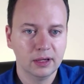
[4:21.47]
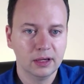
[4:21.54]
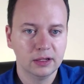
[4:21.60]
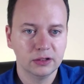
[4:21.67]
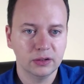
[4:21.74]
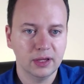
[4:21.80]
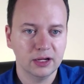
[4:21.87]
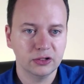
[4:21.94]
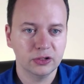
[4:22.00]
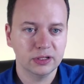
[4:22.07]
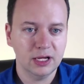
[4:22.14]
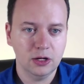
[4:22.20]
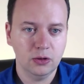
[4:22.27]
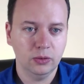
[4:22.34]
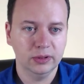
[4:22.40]
so that's just
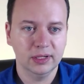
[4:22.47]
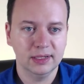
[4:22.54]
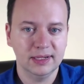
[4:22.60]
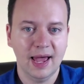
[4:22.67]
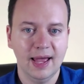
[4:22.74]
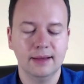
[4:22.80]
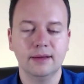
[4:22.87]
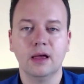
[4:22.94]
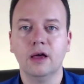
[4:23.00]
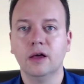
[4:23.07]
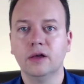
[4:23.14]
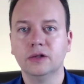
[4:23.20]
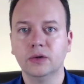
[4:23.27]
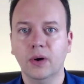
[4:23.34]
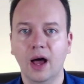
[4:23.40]
equal to 10.
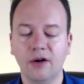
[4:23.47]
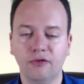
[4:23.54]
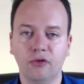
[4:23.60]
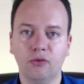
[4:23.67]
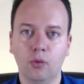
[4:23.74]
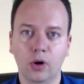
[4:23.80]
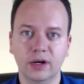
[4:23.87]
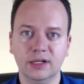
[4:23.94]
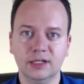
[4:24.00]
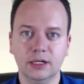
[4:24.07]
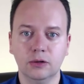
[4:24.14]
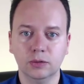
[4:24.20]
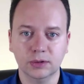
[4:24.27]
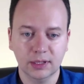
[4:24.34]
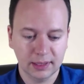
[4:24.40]
So f of 1 is
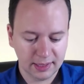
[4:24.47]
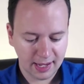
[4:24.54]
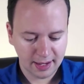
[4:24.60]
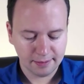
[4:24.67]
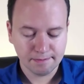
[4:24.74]
equal to 10.